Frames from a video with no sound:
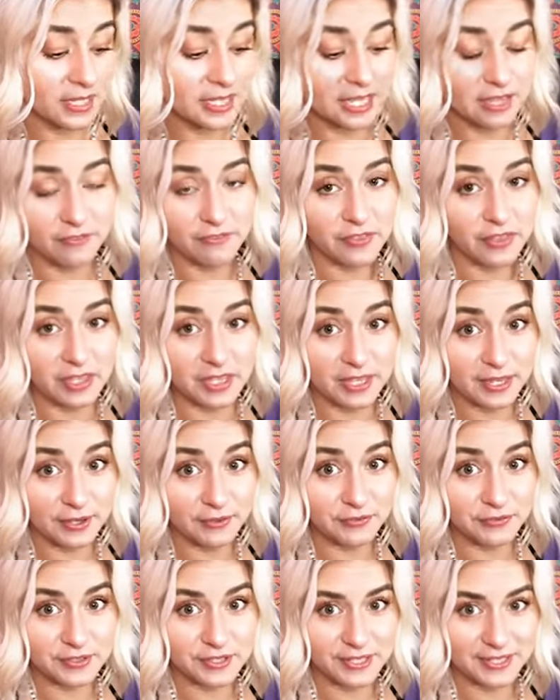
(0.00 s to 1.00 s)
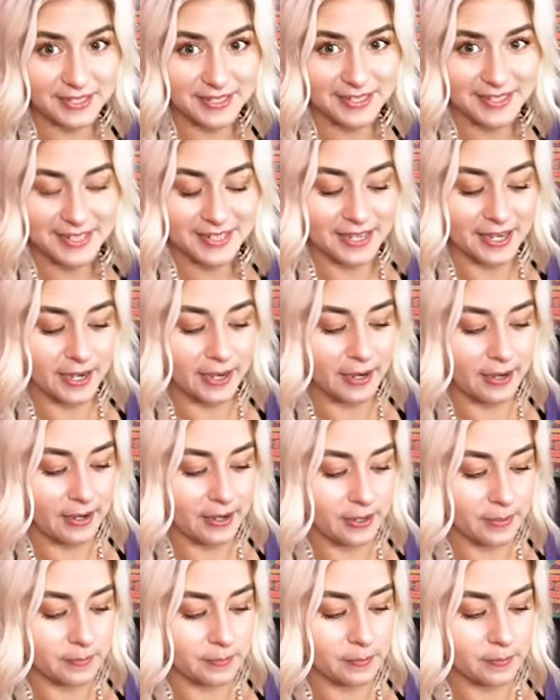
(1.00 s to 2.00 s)
give the gift
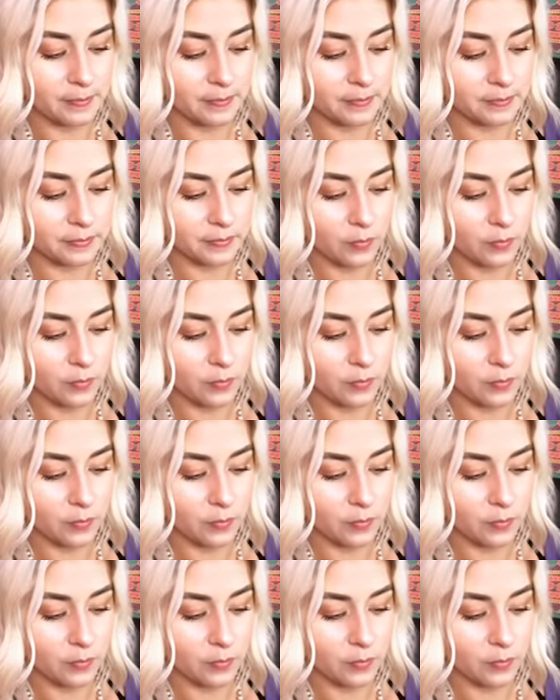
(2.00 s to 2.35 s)
um,